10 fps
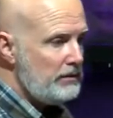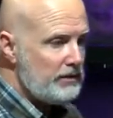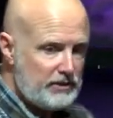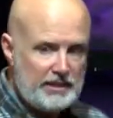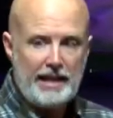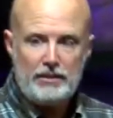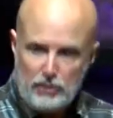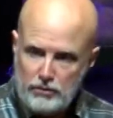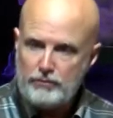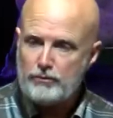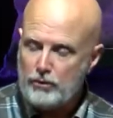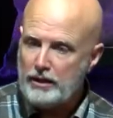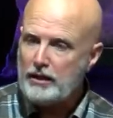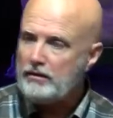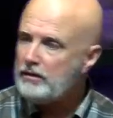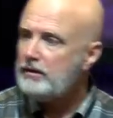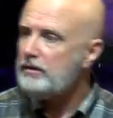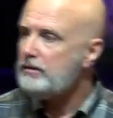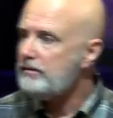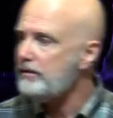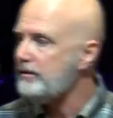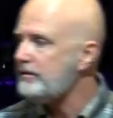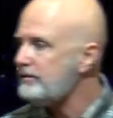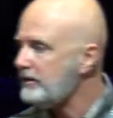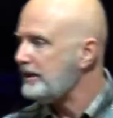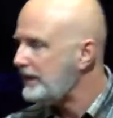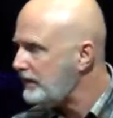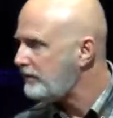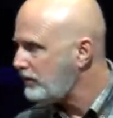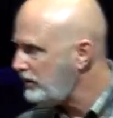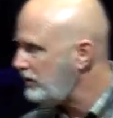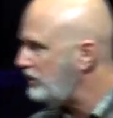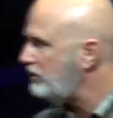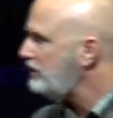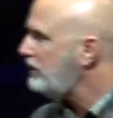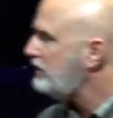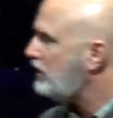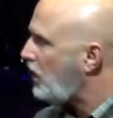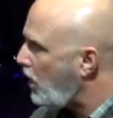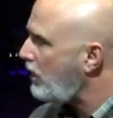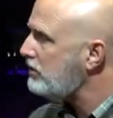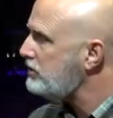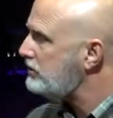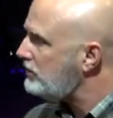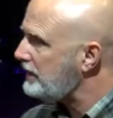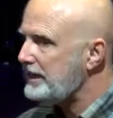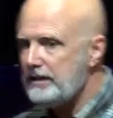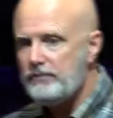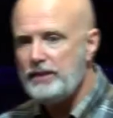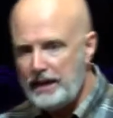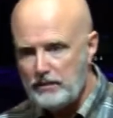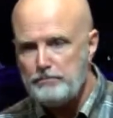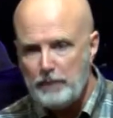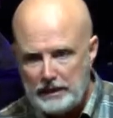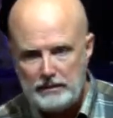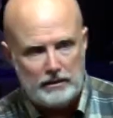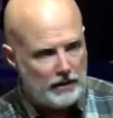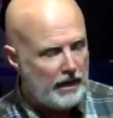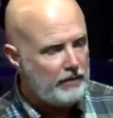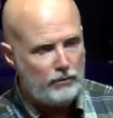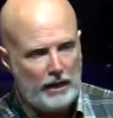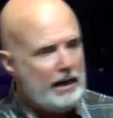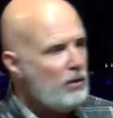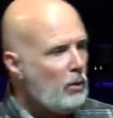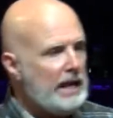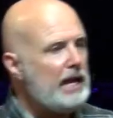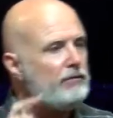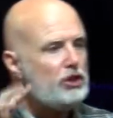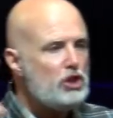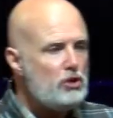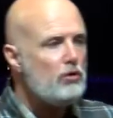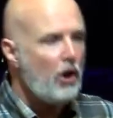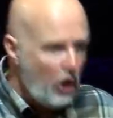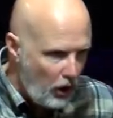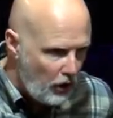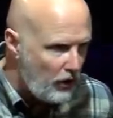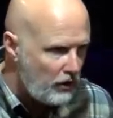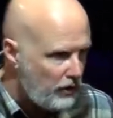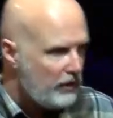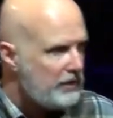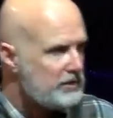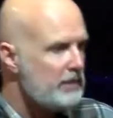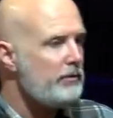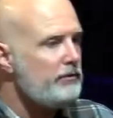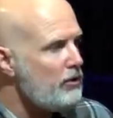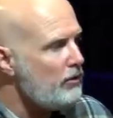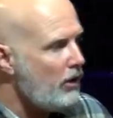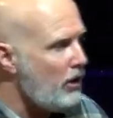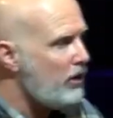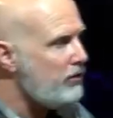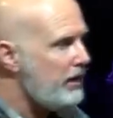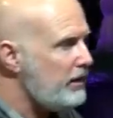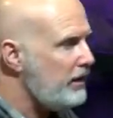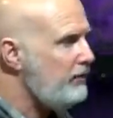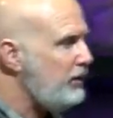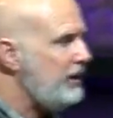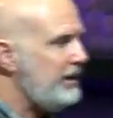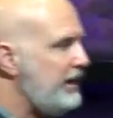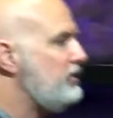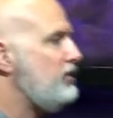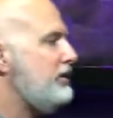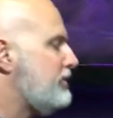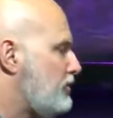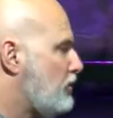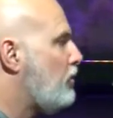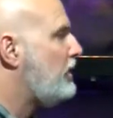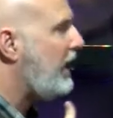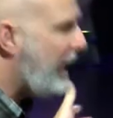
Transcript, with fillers: to set you free, to deliver you, to cause you to live that abundant life. Whatever you heard, some of you heard that if you didn't get Jesus, you're going to